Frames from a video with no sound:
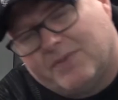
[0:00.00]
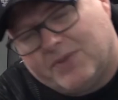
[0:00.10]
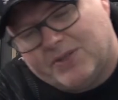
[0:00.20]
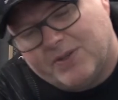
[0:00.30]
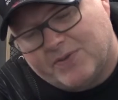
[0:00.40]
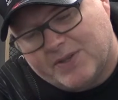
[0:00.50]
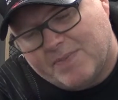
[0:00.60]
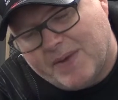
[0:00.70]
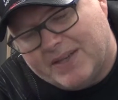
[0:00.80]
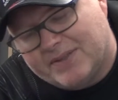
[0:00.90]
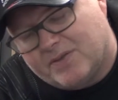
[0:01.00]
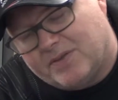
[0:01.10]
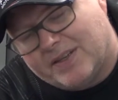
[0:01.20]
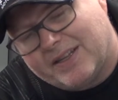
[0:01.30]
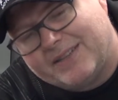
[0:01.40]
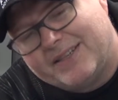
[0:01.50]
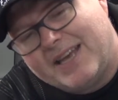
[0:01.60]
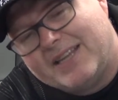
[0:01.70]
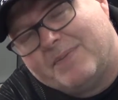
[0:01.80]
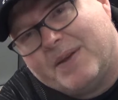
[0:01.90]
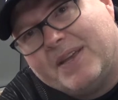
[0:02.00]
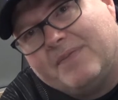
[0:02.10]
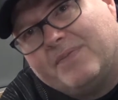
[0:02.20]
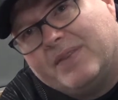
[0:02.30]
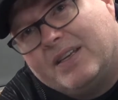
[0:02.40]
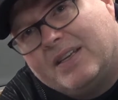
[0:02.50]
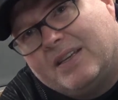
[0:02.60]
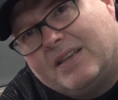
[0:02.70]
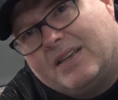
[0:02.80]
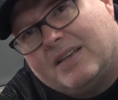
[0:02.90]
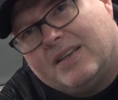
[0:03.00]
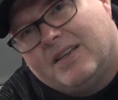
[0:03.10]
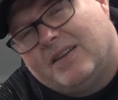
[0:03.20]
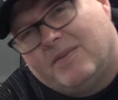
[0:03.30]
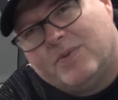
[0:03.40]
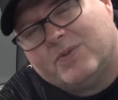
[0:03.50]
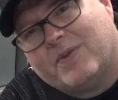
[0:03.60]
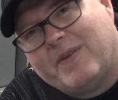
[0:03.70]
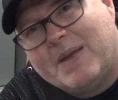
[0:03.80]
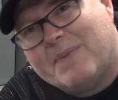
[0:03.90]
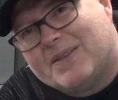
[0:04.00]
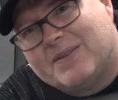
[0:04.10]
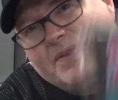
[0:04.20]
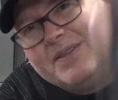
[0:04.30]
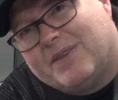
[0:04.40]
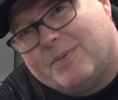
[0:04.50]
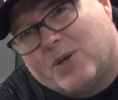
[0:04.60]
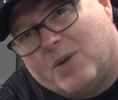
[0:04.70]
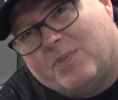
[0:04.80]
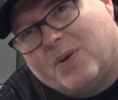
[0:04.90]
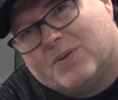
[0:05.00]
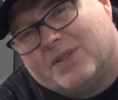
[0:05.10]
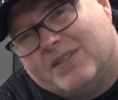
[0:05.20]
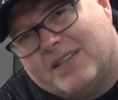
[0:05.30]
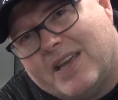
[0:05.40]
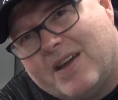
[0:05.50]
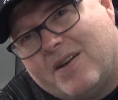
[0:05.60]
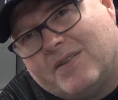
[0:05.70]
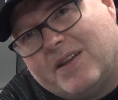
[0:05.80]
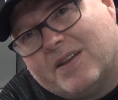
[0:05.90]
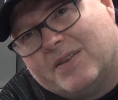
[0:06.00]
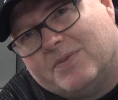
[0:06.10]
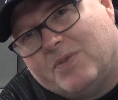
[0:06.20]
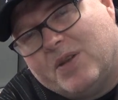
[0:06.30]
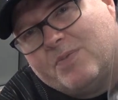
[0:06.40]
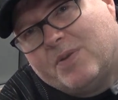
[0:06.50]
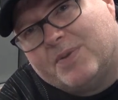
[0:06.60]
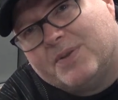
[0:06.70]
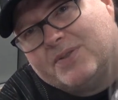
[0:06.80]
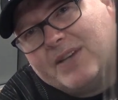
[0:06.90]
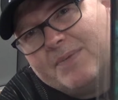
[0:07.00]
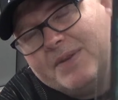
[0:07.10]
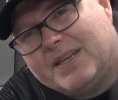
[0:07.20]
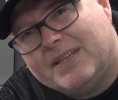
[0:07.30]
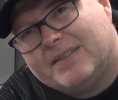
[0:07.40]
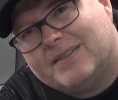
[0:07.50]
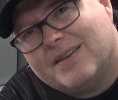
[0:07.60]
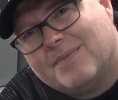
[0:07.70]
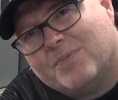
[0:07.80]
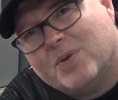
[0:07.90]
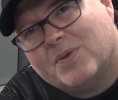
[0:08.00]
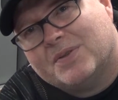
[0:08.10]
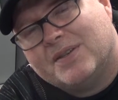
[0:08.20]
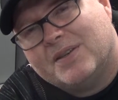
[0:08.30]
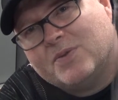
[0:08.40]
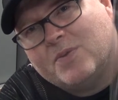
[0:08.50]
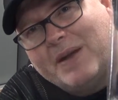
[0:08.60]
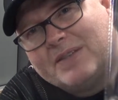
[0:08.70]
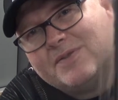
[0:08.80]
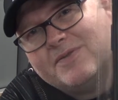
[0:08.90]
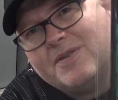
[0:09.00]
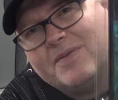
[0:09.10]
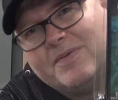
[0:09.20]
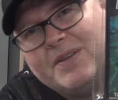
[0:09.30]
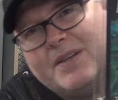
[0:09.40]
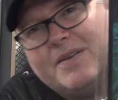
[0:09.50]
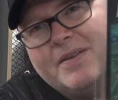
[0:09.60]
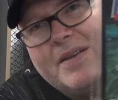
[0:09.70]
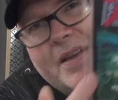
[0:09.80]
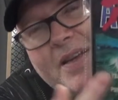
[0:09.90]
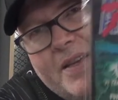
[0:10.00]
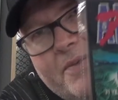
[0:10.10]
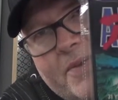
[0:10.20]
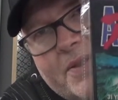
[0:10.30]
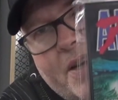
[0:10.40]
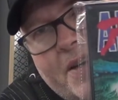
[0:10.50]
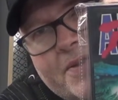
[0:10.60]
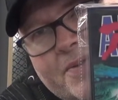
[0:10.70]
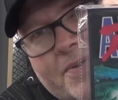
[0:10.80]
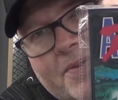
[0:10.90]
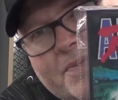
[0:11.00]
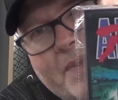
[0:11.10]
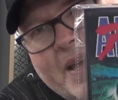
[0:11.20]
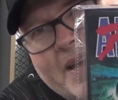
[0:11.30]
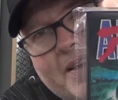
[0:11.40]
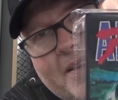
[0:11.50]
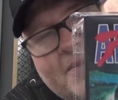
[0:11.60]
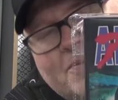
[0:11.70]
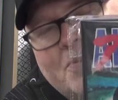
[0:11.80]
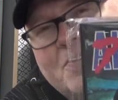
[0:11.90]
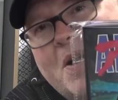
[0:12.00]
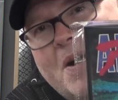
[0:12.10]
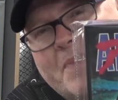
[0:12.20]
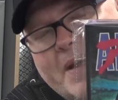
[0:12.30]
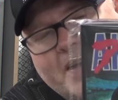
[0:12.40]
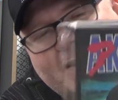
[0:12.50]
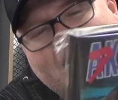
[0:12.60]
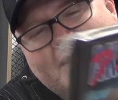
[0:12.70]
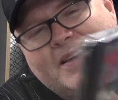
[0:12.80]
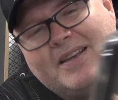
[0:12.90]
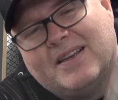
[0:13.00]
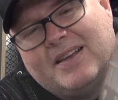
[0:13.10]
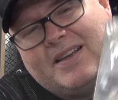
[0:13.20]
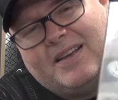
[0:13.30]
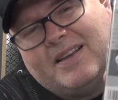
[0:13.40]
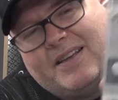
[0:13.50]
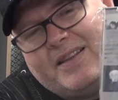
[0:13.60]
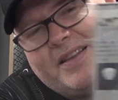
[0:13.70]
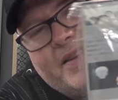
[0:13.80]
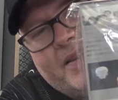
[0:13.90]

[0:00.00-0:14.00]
which is obviously based on the classic anime. What's great about some of these Famicom boxes, they are like proper Japanese books, and it's all back to front. The titles on the back, or are back, and then